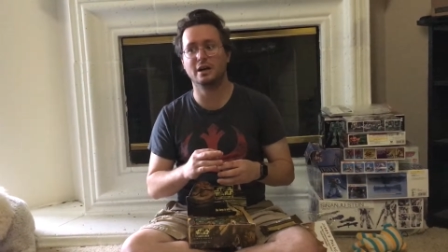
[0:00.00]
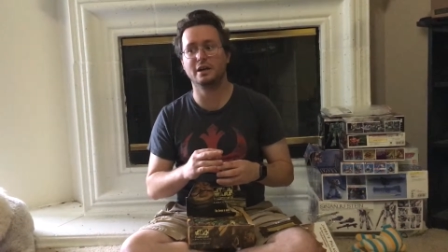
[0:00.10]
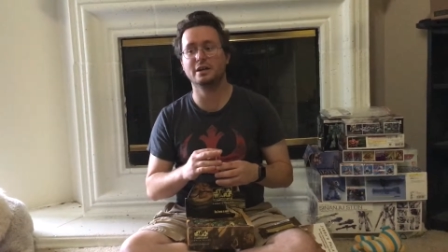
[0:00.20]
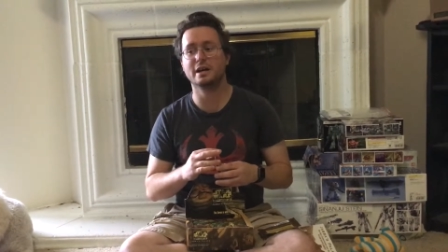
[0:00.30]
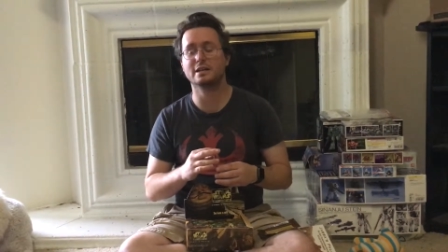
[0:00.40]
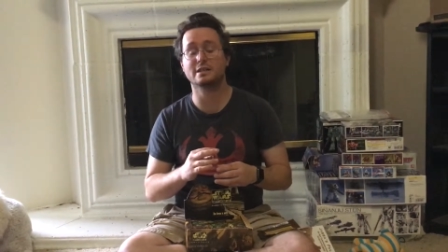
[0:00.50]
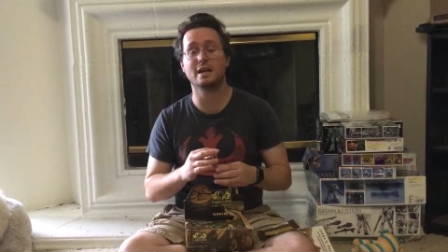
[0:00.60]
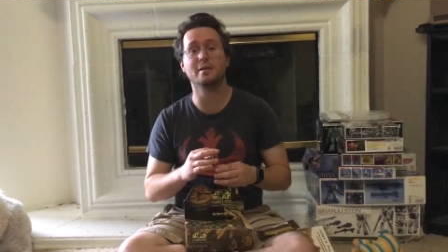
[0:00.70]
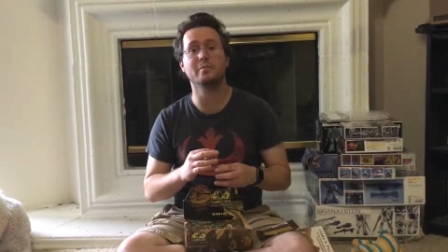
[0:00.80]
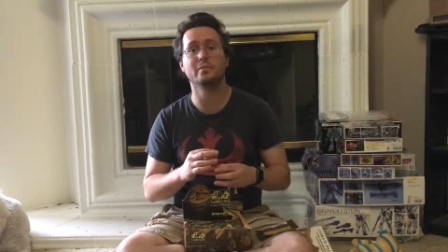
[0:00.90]
He got his
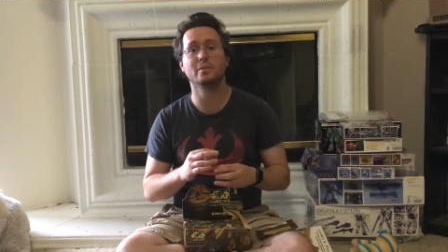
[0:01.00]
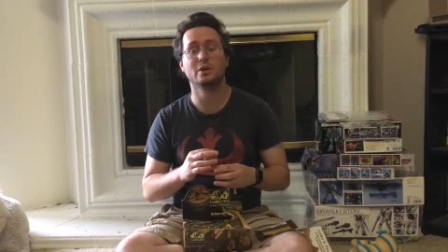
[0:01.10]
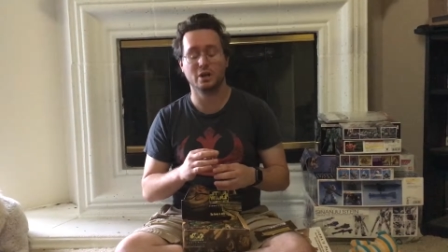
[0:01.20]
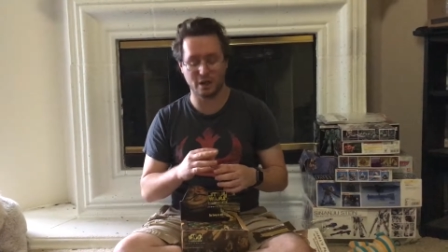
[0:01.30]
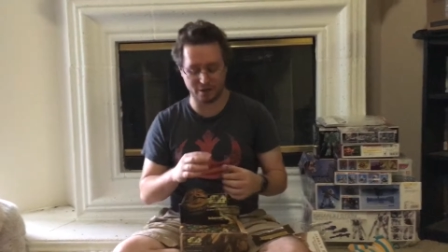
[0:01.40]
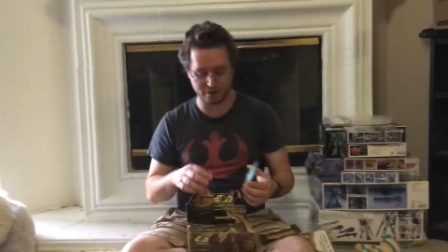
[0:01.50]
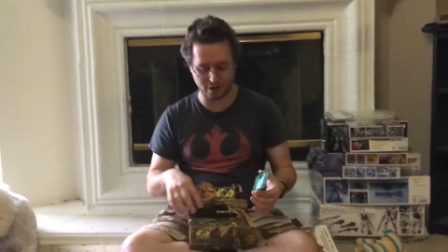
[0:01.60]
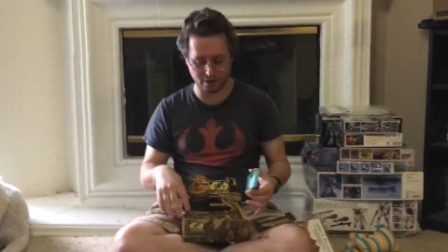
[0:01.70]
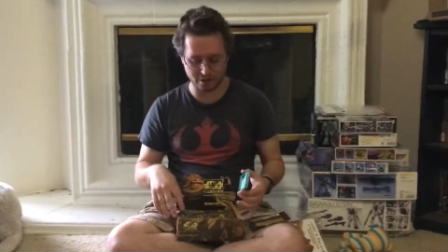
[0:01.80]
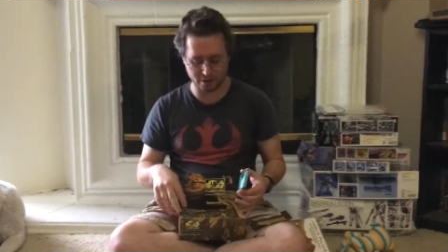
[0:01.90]
name.
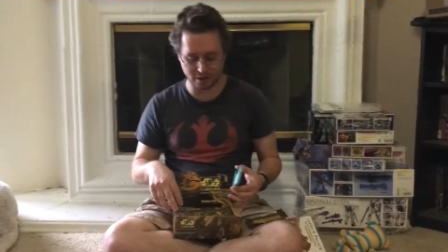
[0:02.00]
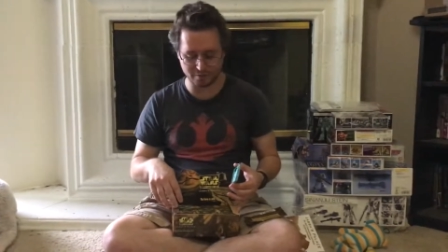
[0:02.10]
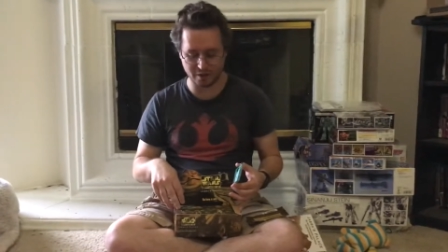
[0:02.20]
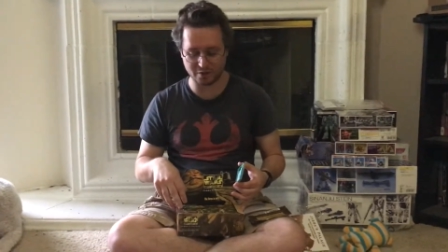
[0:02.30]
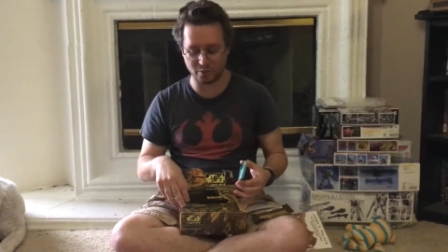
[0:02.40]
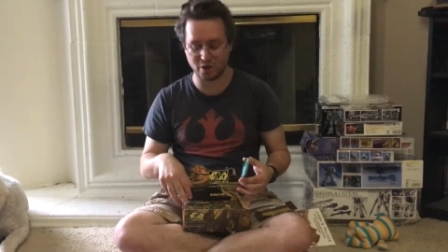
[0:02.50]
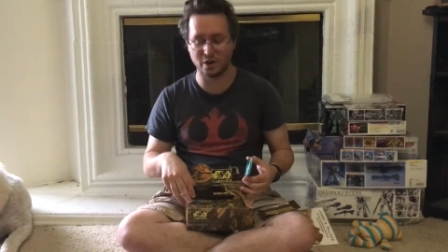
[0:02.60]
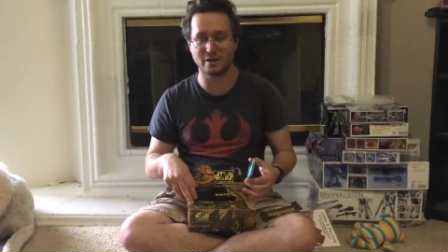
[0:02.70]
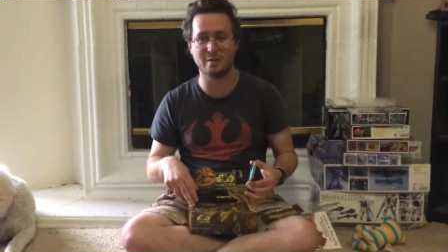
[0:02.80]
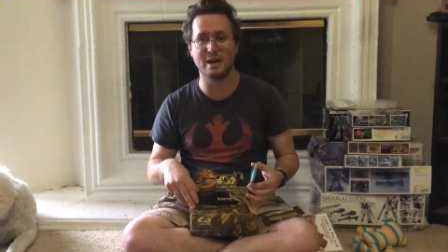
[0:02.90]
The customizable
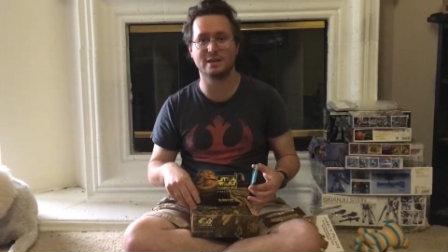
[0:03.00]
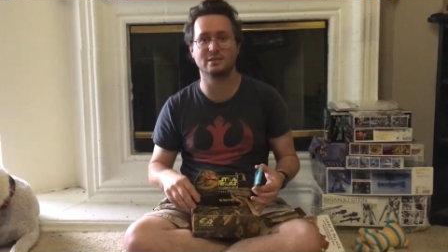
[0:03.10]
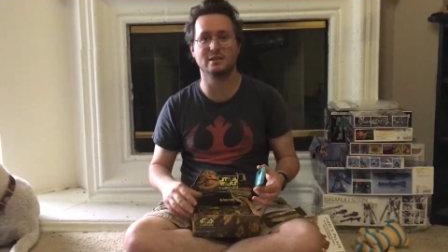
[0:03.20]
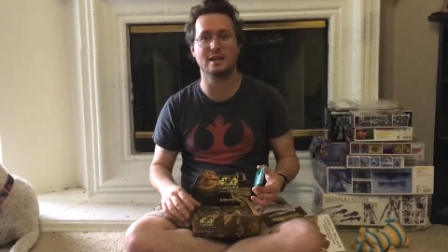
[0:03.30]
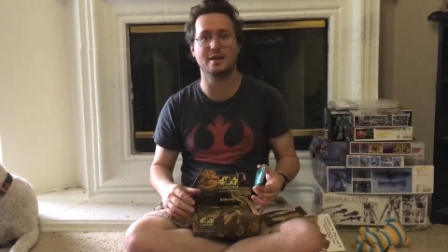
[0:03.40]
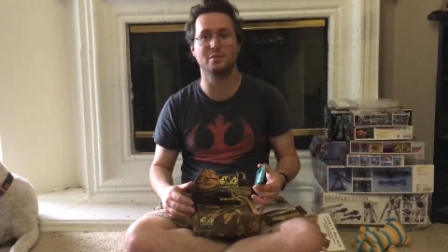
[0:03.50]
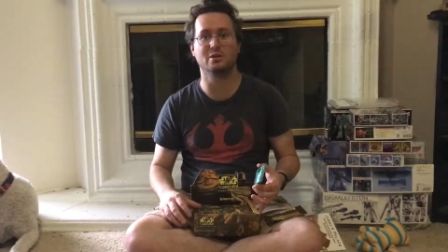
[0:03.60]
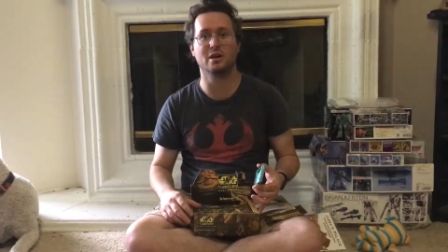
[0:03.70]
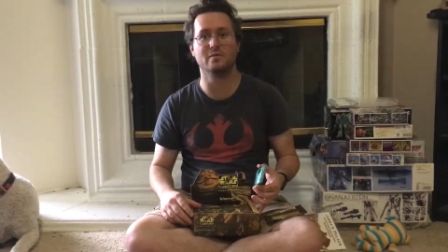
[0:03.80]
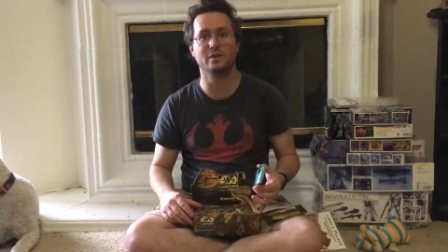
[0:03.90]
card game actually named a
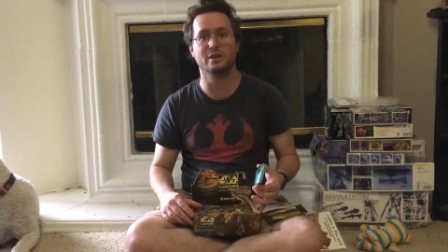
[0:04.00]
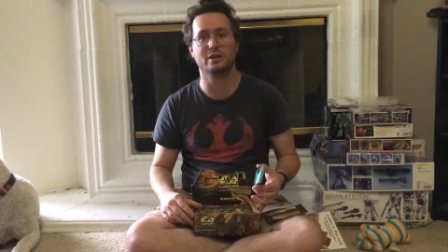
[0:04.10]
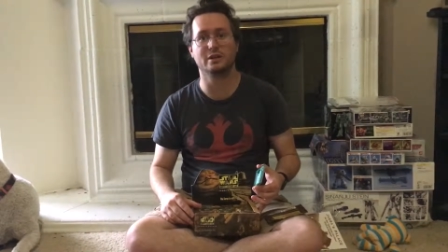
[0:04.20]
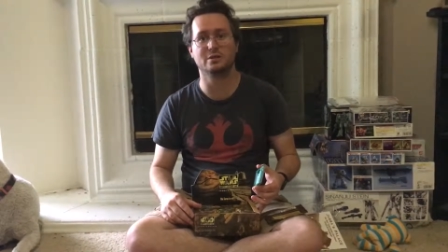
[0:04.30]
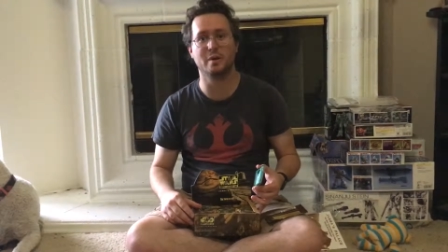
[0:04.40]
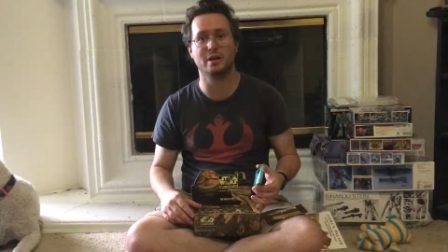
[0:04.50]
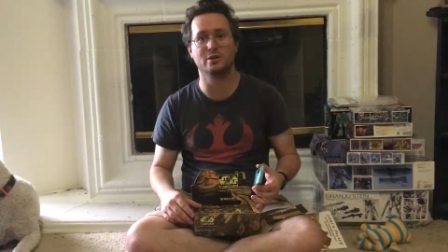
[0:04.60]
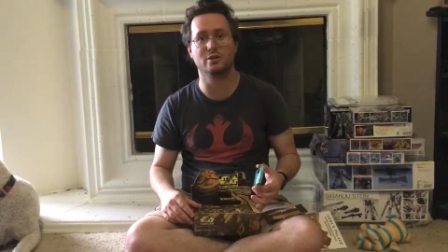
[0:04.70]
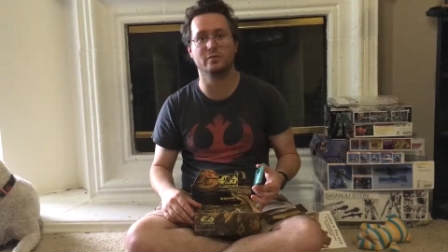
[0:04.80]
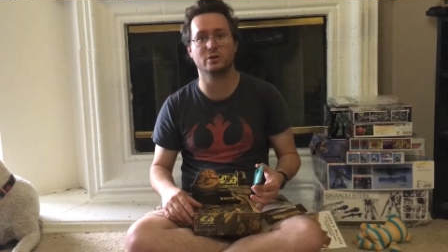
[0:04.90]
lot of the expanded
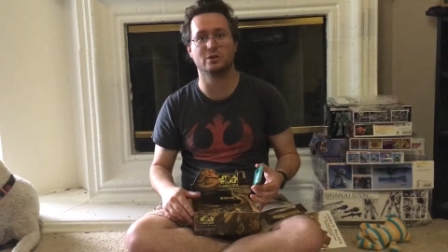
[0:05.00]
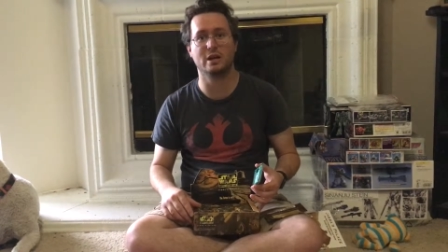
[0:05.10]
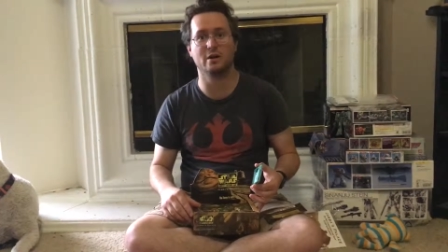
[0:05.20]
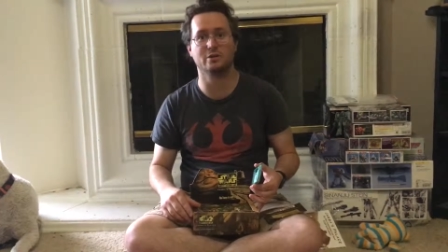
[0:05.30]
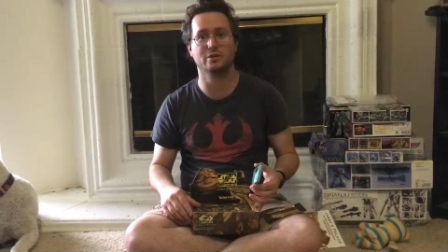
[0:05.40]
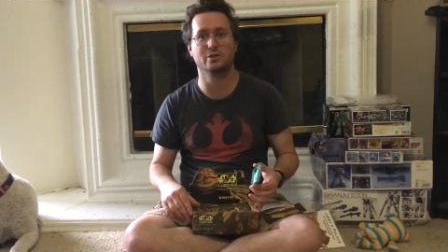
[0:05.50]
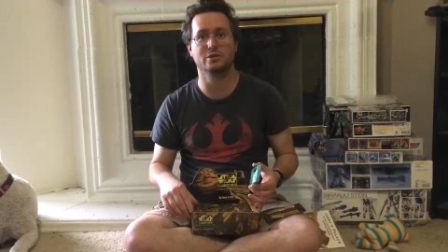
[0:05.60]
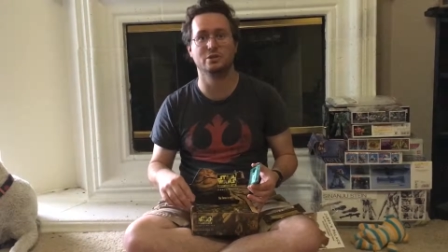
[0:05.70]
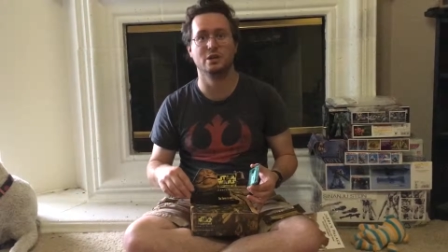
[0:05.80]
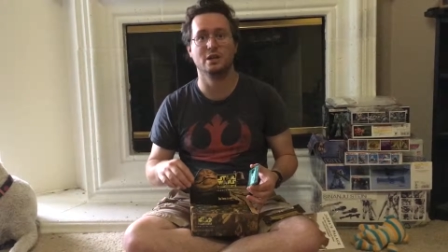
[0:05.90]
universe characters.